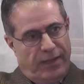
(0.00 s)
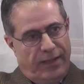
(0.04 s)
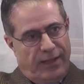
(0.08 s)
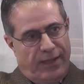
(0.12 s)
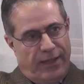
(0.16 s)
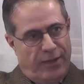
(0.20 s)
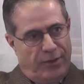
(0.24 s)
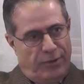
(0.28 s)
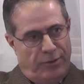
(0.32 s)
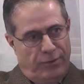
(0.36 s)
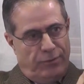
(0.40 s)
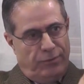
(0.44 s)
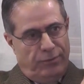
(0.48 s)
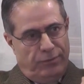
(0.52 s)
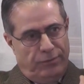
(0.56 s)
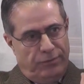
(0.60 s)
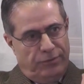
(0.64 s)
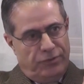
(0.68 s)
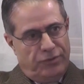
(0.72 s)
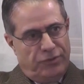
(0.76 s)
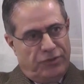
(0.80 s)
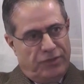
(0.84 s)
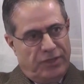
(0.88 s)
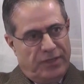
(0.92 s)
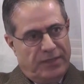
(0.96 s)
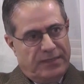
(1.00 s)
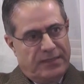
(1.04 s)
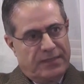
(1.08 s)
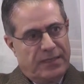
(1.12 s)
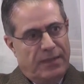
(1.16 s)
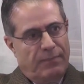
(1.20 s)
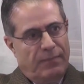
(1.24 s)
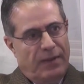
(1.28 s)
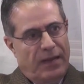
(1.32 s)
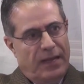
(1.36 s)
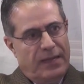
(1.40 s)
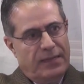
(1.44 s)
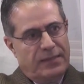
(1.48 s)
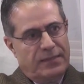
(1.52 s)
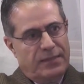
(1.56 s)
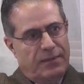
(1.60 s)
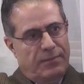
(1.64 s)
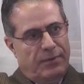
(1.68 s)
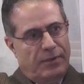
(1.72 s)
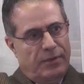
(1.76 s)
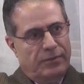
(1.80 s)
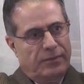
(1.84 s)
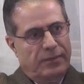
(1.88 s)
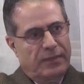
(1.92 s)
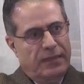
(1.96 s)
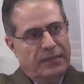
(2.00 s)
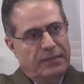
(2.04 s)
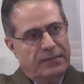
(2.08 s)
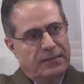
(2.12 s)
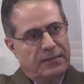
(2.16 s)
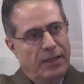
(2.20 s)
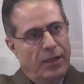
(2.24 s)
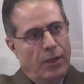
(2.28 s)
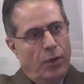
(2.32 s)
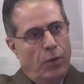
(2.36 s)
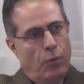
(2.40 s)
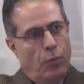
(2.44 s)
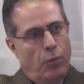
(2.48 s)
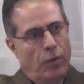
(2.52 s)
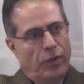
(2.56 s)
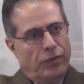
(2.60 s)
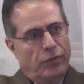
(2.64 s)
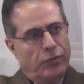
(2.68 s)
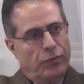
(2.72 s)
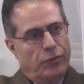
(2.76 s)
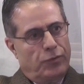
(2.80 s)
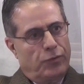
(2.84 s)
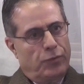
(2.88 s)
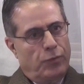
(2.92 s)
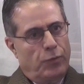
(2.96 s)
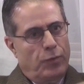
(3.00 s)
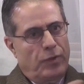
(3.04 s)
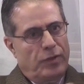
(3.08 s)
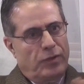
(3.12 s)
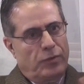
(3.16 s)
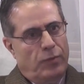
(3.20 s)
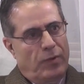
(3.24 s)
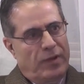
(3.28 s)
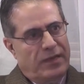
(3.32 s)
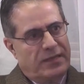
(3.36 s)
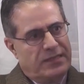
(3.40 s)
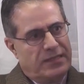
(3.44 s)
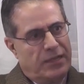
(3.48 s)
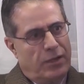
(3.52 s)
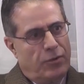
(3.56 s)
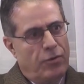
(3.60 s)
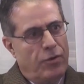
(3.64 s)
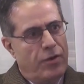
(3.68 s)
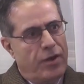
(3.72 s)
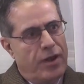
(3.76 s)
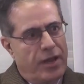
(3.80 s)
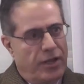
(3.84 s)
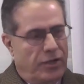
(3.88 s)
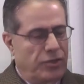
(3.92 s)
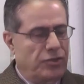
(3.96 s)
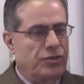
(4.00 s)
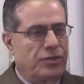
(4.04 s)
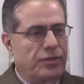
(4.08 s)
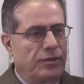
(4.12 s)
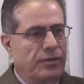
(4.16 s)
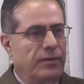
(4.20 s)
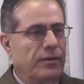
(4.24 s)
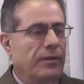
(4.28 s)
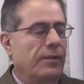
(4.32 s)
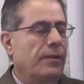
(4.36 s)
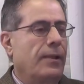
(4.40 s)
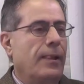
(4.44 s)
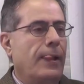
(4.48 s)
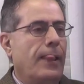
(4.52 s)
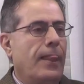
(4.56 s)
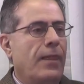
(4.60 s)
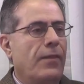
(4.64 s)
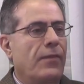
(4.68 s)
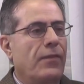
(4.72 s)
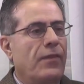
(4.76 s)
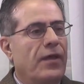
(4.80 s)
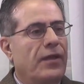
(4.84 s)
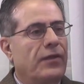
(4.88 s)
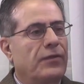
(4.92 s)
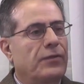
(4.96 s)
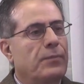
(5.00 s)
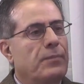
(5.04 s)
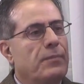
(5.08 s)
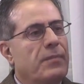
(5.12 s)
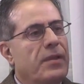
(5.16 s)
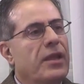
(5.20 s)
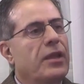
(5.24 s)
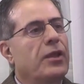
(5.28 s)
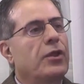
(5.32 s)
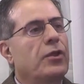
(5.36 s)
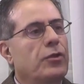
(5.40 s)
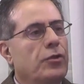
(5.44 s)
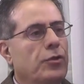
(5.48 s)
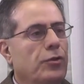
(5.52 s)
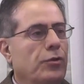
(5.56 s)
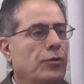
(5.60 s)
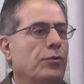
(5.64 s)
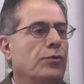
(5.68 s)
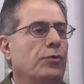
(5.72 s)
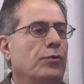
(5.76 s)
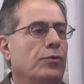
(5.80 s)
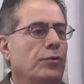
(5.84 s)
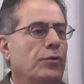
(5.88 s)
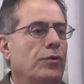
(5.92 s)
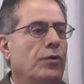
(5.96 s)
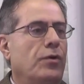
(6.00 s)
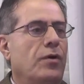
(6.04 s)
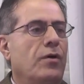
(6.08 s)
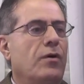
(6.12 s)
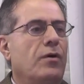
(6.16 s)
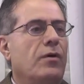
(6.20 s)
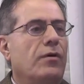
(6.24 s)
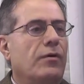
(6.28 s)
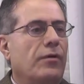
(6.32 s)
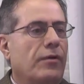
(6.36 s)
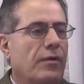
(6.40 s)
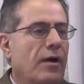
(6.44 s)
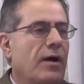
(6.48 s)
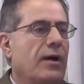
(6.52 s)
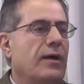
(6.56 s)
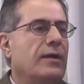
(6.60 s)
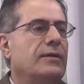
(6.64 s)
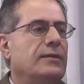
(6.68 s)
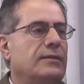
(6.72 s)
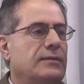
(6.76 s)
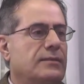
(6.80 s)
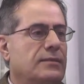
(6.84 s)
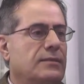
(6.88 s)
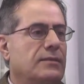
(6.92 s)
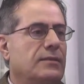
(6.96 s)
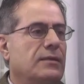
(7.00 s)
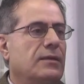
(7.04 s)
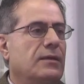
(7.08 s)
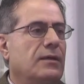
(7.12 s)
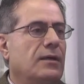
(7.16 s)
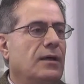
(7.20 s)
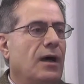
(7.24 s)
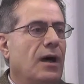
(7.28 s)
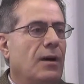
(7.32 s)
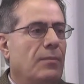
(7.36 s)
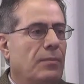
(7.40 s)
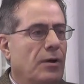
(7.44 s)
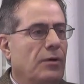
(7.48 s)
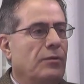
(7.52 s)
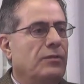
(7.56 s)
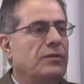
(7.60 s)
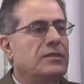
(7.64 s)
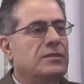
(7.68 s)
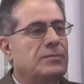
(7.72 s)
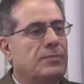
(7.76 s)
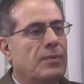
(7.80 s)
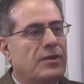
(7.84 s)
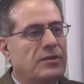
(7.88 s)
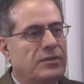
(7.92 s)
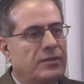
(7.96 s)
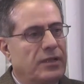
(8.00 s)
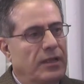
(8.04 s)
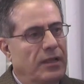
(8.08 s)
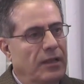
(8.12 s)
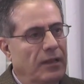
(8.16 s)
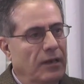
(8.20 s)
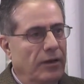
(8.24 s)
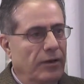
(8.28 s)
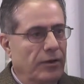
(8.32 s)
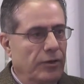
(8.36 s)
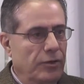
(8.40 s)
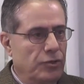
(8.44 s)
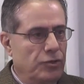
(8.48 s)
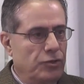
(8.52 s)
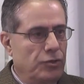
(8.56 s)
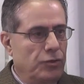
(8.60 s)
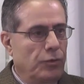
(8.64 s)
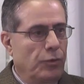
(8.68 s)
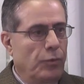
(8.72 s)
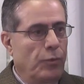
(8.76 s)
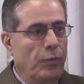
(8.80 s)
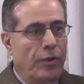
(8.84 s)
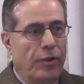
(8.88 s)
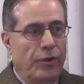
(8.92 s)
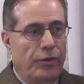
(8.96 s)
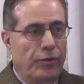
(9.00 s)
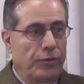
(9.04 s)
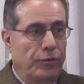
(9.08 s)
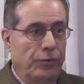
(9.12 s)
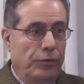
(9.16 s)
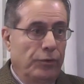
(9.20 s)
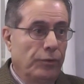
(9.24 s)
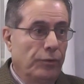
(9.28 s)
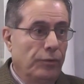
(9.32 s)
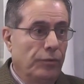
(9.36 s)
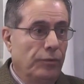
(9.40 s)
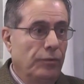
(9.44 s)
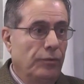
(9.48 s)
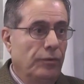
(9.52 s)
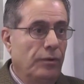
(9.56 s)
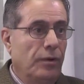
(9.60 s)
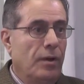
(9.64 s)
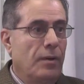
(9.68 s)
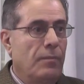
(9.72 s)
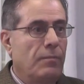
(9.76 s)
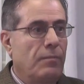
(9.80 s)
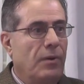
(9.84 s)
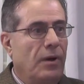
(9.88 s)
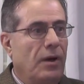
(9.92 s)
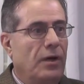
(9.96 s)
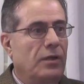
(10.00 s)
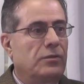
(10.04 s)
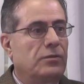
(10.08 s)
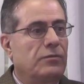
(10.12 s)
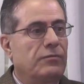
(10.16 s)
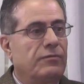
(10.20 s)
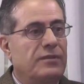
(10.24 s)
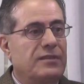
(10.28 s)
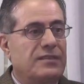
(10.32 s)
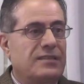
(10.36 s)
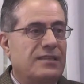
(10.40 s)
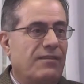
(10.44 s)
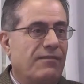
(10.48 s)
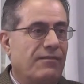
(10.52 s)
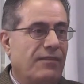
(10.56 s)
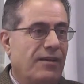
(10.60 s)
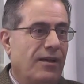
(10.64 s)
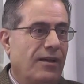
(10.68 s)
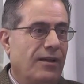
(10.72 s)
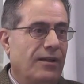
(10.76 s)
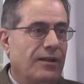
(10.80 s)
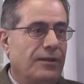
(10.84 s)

Can you shed some light about this? What was the connection that make you write about this particular issue? Were you part of the Savak?